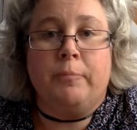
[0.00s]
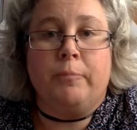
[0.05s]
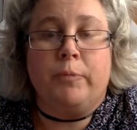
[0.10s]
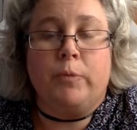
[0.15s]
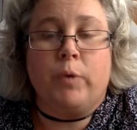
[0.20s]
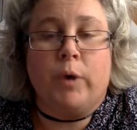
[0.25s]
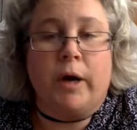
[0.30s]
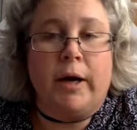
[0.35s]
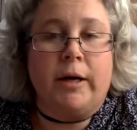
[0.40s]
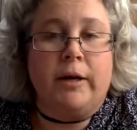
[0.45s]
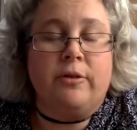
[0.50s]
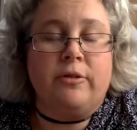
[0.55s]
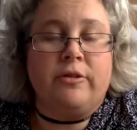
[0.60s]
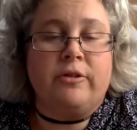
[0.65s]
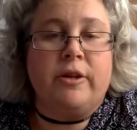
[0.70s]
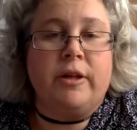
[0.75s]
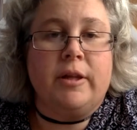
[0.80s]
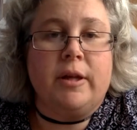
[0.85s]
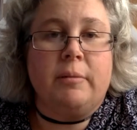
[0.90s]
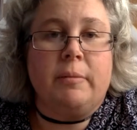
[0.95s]
where I can
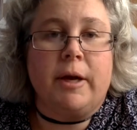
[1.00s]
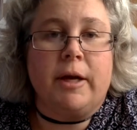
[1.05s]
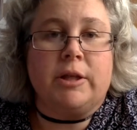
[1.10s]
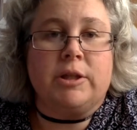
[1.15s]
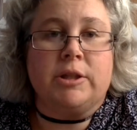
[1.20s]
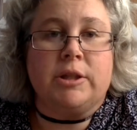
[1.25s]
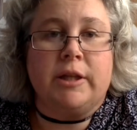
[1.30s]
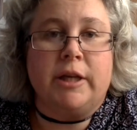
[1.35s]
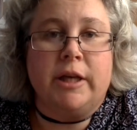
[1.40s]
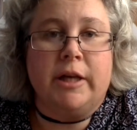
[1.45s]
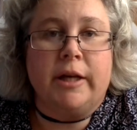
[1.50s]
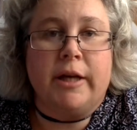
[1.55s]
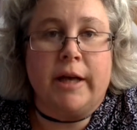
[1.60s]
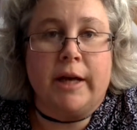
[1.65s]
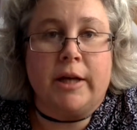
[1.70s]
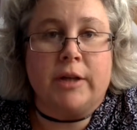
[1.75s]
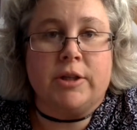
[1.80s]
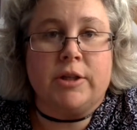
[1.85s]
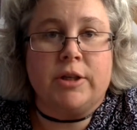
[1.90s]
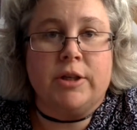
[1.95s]
see them actually in
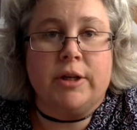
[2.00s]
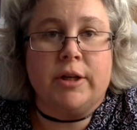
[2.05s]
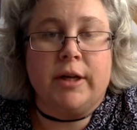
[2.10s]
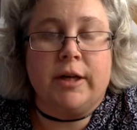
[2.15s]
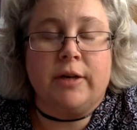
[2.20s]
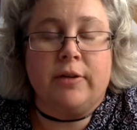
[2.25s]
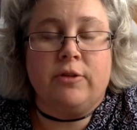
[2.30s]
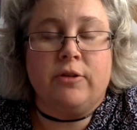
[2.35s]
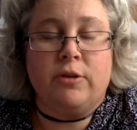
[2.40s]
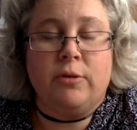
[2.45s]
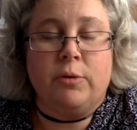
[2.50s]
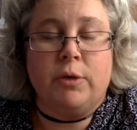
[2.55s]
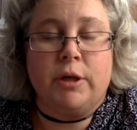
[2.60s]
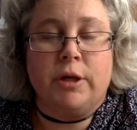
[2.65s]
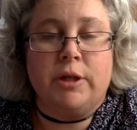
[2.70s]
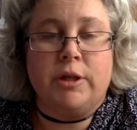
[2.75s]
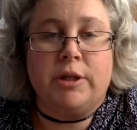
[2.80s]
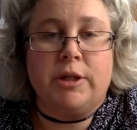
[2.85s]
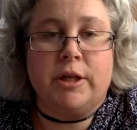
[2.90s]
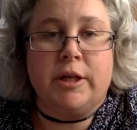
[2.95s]
action and I can see what
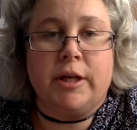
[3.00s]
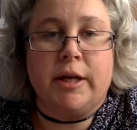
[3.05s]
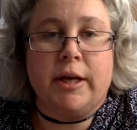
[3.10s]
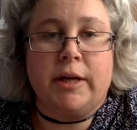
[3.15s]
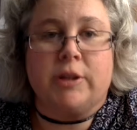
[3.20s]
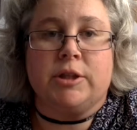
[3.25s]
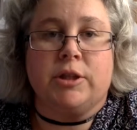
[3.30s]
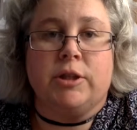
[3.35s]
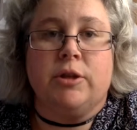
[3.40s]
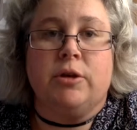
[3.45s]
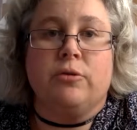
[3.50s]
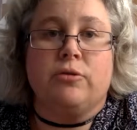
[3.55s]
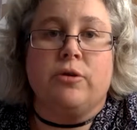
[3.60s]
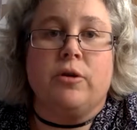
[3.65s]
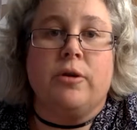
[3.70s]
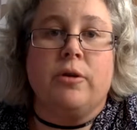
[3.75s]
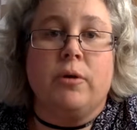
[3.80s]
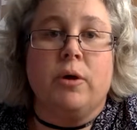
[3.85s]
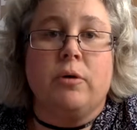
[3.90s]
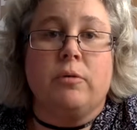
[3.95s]
each kid actually knows
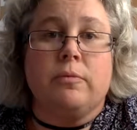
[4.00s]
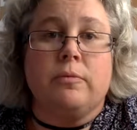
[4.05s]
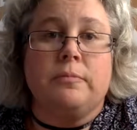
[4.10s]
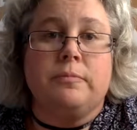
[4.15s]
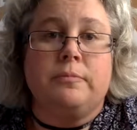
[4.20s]
on their own.